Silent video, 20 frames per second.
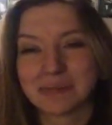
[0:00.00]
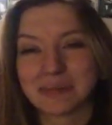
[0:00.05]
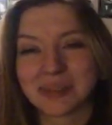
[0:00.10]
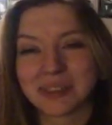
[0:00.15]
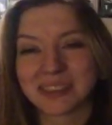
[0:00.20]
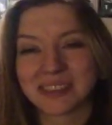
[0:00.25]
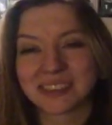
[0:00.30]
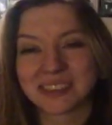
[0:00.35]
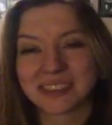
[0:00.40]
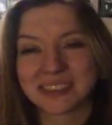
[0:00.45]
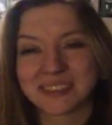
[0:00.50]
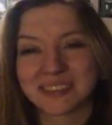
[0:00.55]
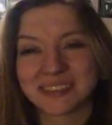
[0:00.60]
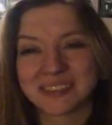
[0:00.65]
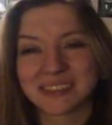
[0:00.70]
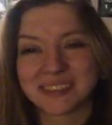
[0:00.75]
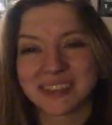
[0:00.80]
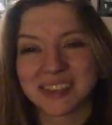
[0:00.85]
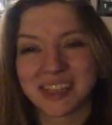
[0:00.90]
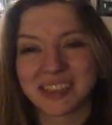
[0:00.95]
But
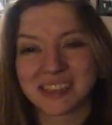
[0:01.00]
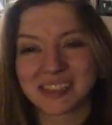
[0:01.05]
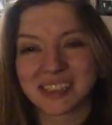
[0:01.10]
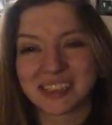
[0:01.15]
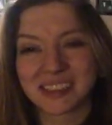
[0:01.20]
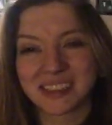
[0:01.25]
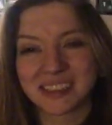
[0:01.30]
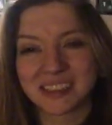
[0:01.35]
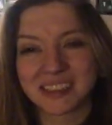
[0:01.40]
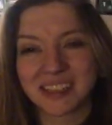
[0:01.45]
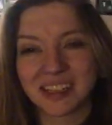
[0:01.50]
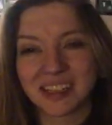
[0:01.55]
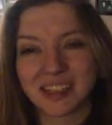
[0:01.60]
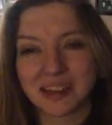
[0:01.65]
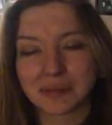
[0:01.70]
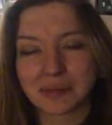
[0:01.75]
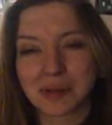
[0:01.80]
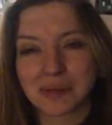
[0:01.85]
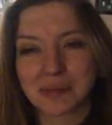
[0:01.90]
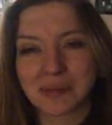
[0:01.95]
not that
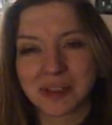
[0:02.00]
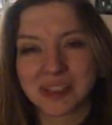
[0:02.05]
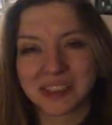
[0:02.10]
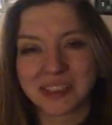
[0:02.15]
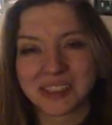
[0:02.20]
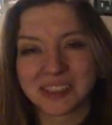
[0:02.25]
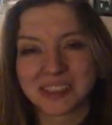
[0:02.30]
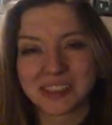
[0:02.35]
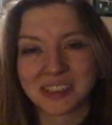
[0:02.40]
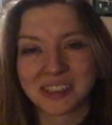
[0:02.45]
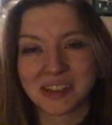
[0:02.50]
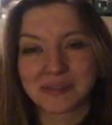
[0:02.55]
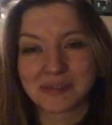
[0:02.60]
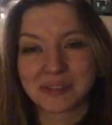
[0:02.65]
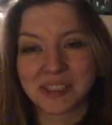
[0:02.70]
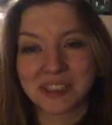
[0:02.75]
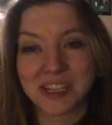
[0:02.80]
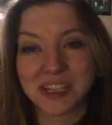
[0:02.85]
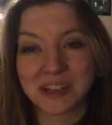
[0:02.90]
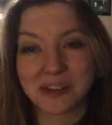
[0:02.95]
I'm complaining.
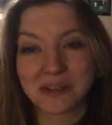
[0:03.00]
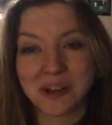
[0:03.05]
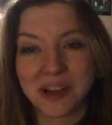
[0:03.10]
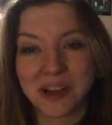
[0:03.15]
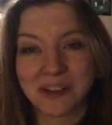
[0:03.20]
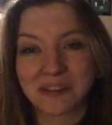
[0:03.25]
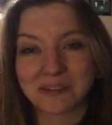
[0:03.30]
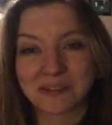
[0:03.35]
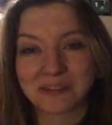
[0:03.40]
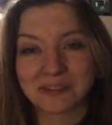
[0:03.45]
I'm just like, wow.